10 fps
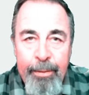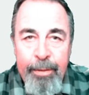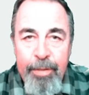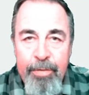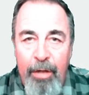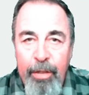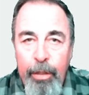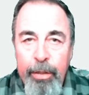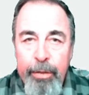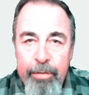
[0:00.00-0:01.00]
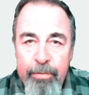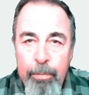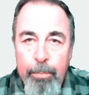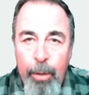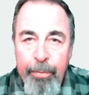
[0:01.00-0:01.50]
This article lists
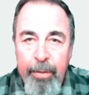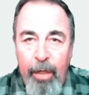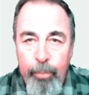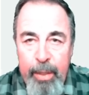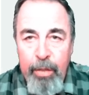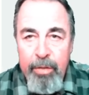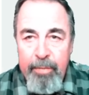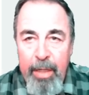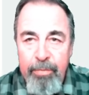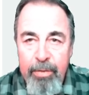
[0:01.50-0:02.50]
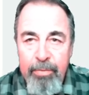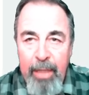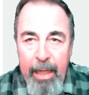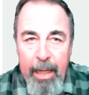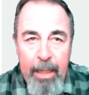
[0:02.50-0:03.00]
both Arduino devices
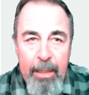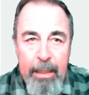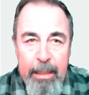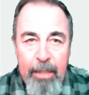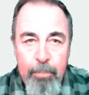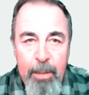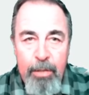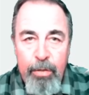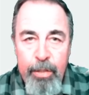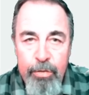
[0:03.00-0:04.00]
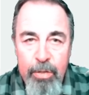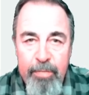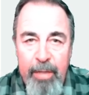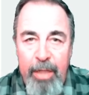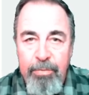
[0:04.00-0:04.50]
and ESP32
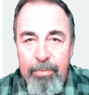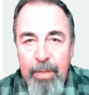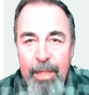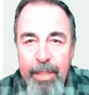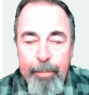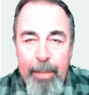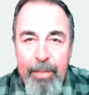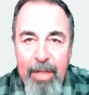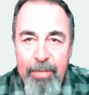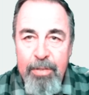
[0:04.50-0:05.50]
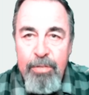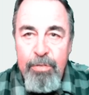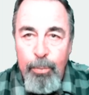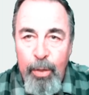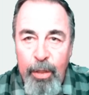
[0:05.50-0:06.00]
devices that have been tested to
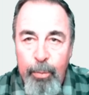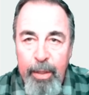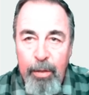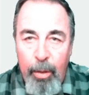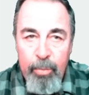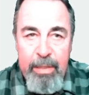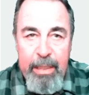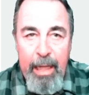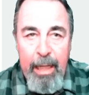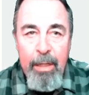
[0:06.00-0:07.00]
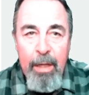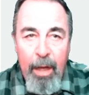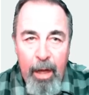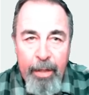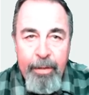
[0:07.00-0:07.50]
work with OTA
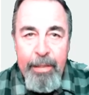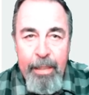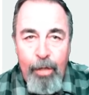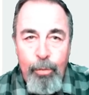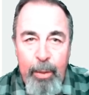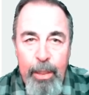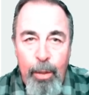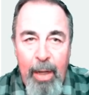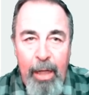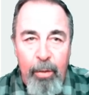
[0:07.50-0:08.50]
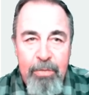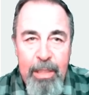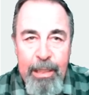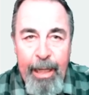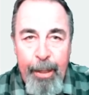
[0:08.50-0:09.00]
on the Arduino IoT
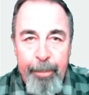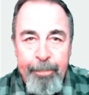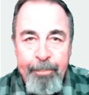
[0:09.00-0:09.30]
Cloud.